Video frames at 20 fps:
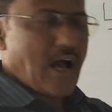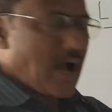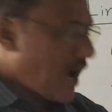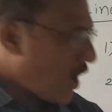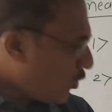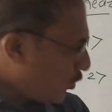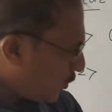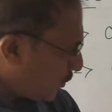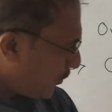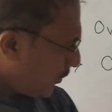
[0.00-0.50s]

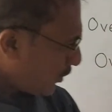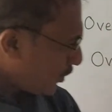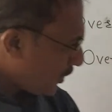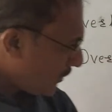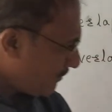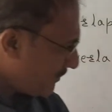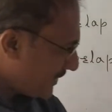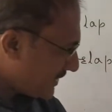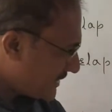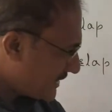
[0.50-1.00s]
output
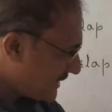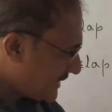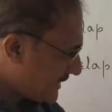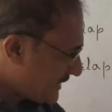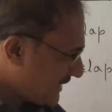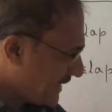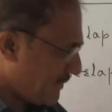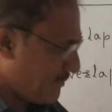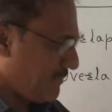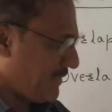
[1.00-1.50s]
of the
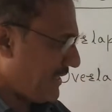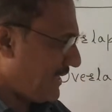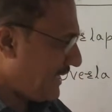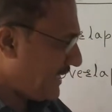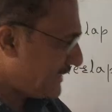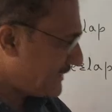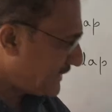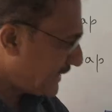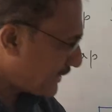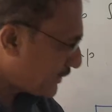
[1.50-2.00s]
system
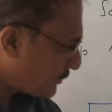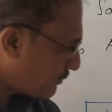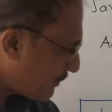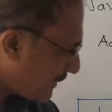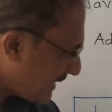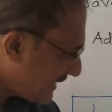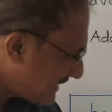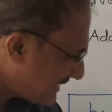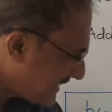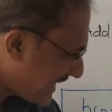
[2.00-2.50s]
is
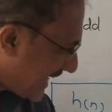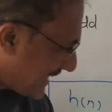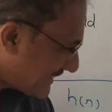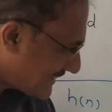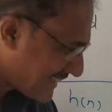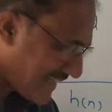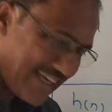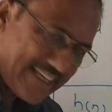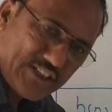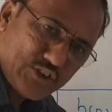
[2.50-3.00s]
expressed
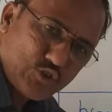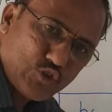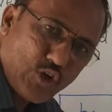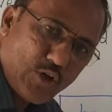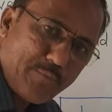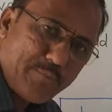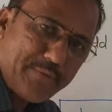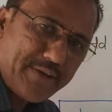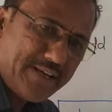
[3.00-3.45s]
as X of